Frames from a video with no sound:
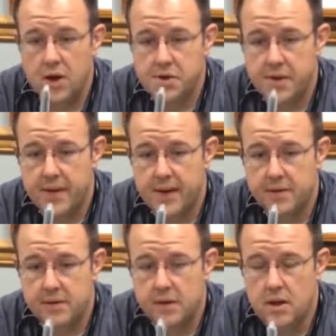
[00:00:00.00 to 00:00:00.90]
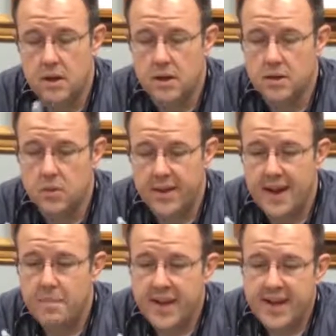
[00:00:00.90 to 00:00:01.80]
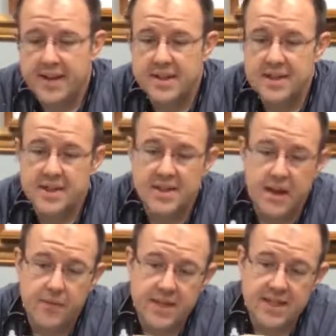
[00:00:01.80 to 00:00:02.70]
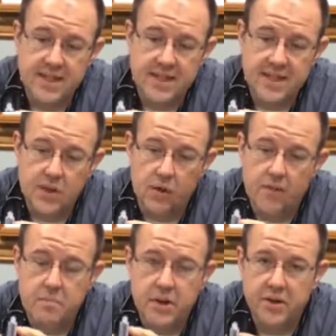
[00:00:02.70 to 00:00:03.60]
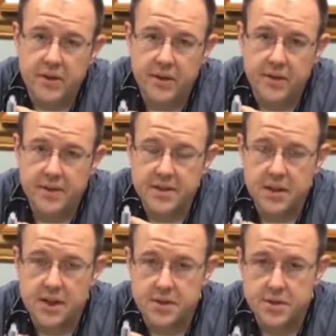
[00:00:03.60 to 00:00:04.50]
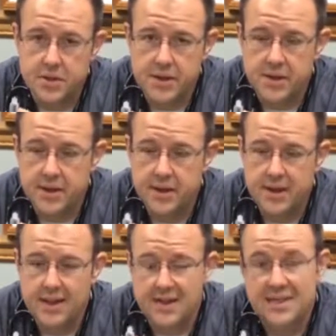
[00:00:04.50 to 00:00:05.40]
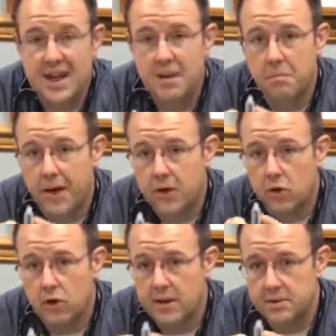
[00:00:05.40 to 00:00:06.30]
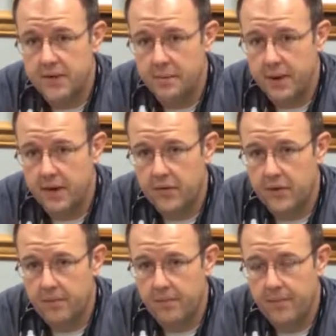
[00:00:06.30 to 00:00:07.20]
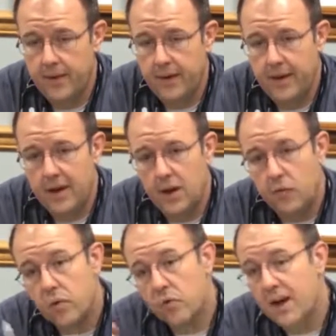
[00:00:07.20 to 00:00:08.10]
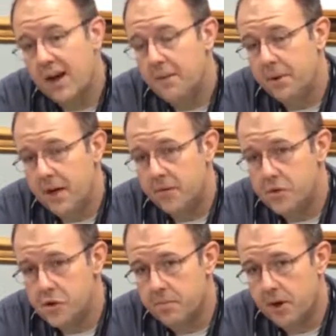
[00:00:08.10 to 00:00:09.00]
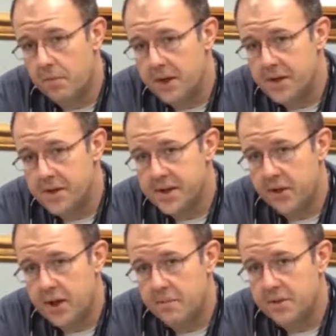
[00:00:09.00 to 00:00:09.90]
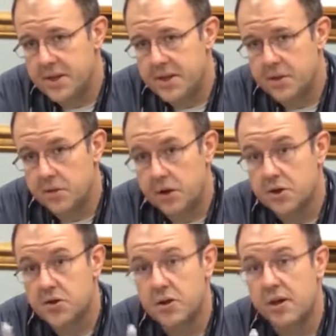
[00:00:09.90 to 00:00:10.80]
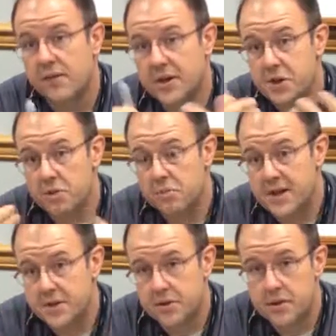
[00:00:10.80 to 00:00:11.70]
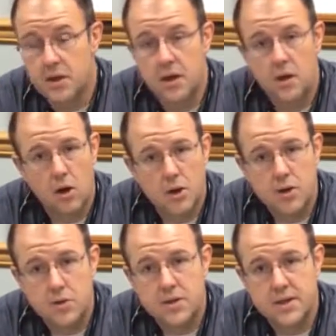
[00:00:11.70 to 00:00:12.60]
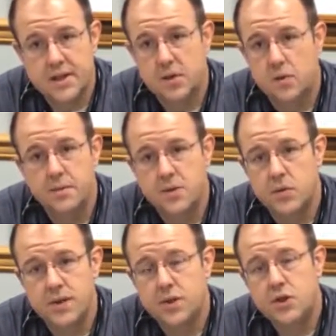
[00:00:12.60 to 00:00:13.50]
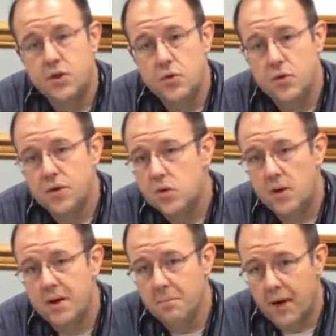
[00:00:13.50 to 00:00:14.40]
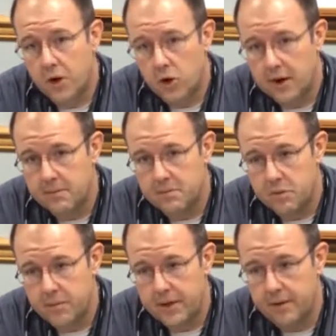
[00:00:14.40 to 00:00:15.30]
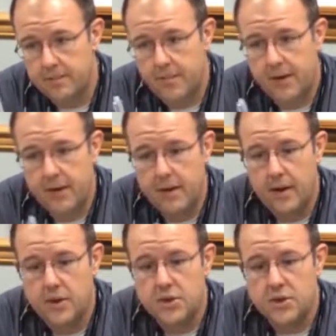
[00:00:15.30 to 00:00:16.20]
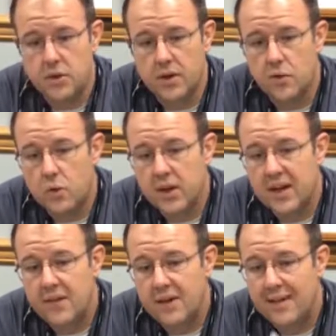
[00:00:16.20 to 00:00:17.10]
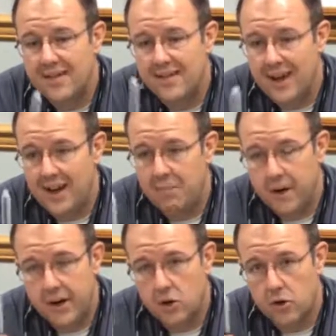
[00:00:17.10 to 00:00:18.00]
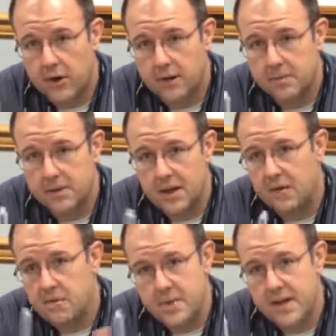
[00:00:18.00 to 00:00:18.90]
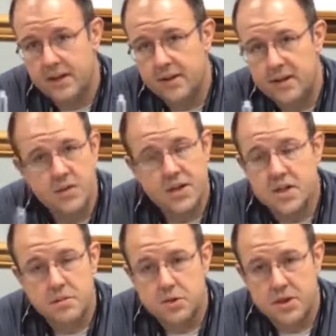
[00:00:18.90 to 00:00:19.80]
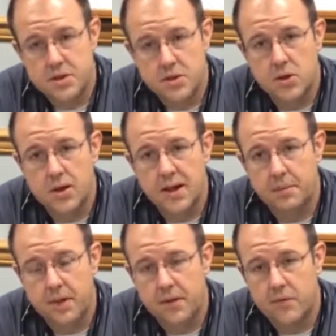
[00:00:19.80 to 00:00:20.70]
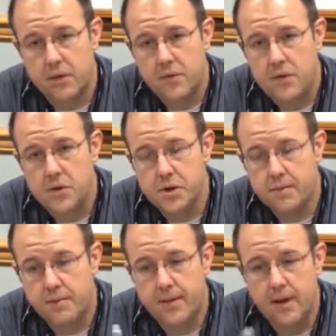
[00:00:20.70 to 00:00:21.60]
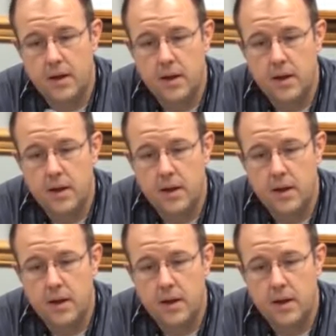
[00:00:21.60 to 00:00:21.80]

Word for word: one to one hundred thousand. What that means is every cc or every milliliter of this concentration is ten micrograms of epinephrine. Now if we run an epinephrine drip on our patients that are hypotensive and we're going to start a conventional pressor, our dose is anywhere between two and twenty micrograms per minute. So if we're giving ten micrograms every minute, it's very similar to starting an epinephrine infusion.